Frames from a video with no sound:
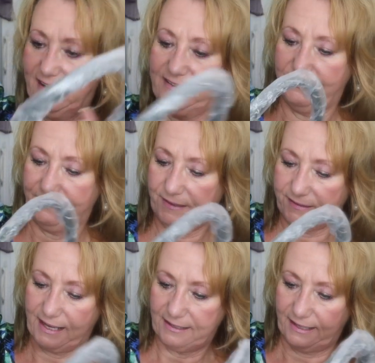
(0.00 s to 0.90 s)
a,
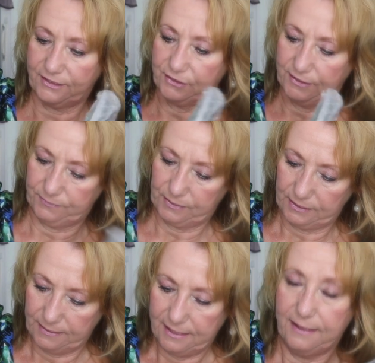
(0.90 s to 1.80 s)
it's got like
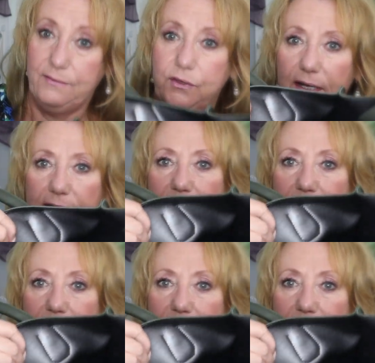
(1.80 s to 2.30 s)
got